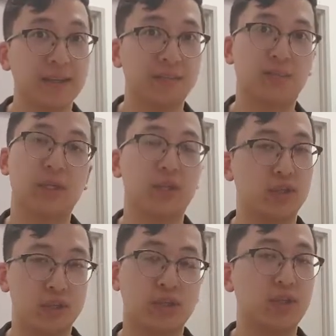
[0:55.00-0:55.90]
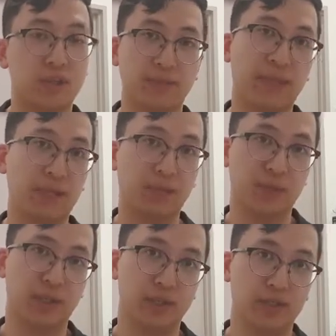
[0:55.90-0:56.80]
but you're just going to make it
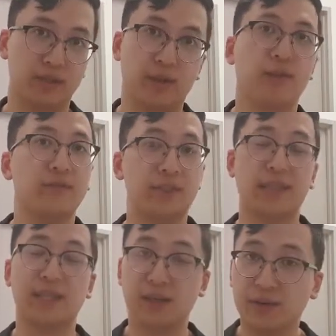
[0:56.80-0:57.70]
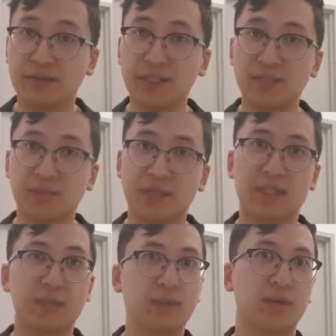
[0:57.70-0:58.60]
worse. So that's obvious, but
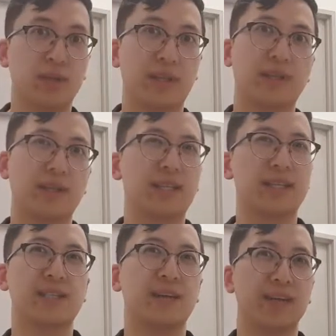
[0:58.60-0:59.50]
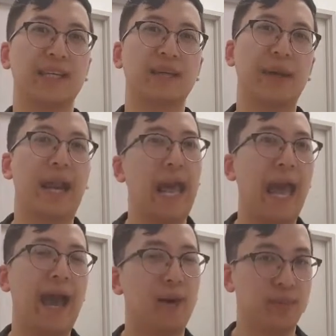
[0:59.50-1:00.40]
some people don't necessarily think about
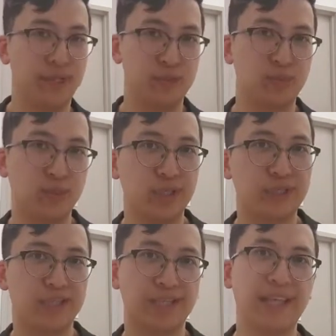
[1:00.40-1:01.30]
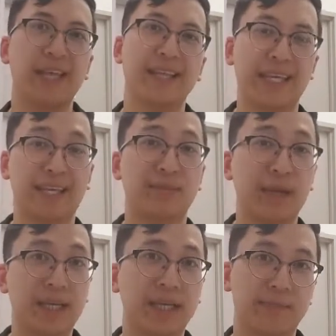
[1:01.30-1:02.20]
how much worse they can
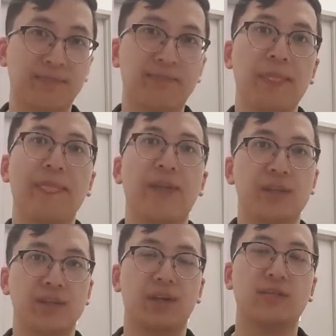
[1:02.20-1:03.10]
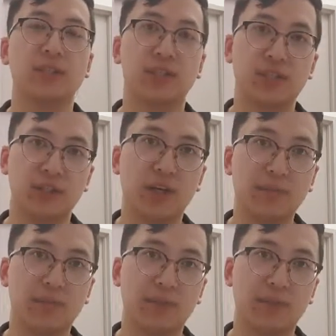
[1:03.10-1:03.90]
make it. So obviously stop.